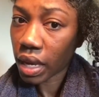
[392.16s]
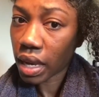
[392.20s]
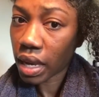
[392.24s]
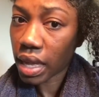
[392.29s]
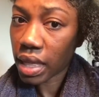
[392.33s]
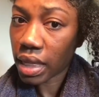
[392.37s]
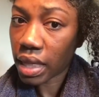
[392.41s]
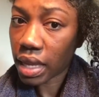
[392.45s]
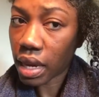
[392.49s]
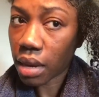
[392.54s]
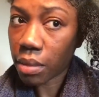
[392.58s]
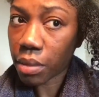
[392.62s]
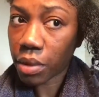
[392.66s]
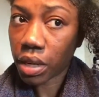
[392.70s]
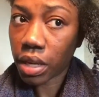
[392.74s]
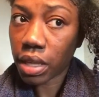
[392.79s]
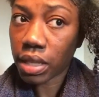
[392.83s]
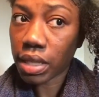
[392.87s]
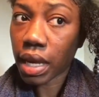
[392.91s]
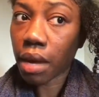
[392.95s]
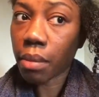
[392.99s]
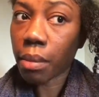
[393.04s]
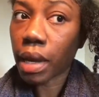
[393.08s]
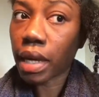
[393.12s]
And then I'm going
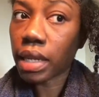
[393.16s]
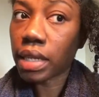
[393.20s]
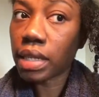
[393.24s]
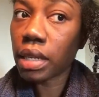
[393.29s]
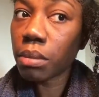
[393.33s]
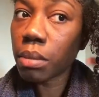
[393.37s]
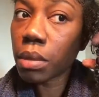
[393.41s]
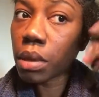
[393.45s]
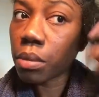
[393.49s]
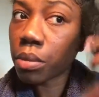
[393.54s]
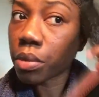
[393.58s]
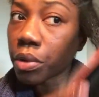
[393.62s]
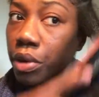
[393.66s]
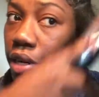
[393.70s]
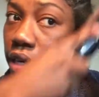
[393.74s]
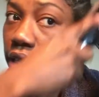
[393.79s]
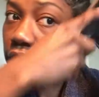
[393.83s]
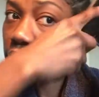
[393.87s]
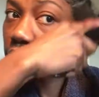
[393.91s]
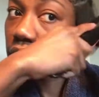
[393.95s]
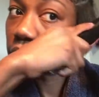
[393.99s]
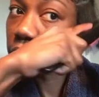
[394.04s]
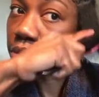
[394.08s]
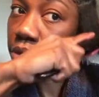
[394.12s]
to take my dimming
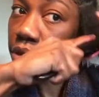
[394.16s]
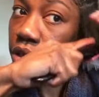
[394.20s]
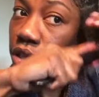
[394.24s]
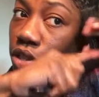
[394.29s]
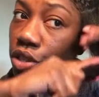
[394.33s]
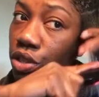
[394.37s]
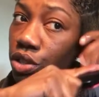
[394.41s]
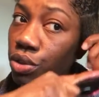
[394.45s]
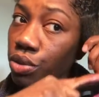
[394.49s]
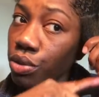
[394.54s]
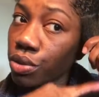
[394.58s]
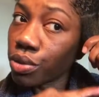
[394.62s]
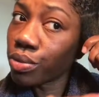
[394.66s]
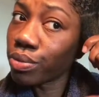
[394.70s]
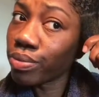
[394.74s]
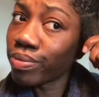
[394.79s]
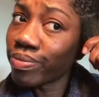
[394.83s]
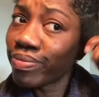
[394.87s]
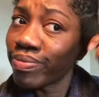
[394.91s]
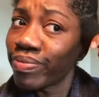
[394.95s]
brush and brush through.